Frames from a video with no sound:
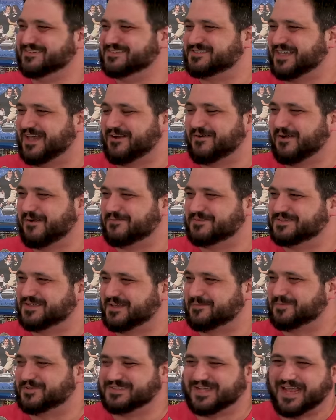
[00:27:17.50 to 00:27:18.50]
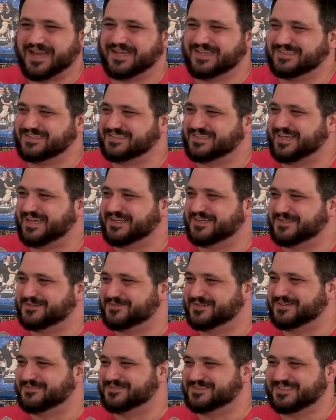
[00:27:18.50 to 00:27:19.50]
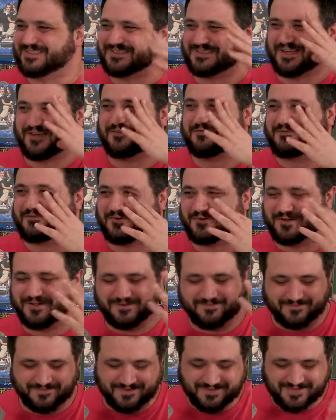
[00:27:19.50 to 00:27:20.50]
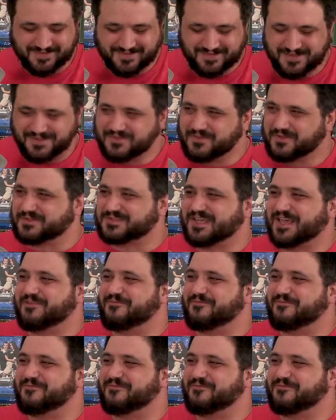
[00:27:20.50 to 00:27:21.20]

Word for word: or Sauron was like pretending to date her when he was in his elf form. Sauron's